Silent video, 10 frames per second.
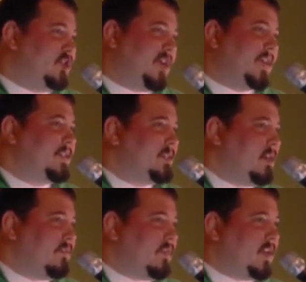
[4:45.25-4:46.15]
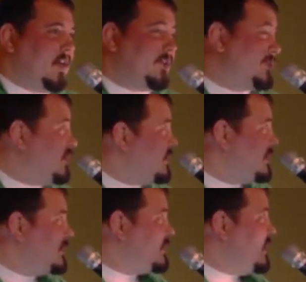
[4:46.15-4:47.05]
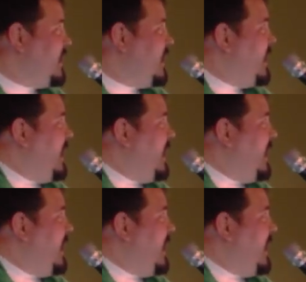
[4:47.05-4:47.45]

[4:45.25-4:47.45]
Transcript: injects itself into other services.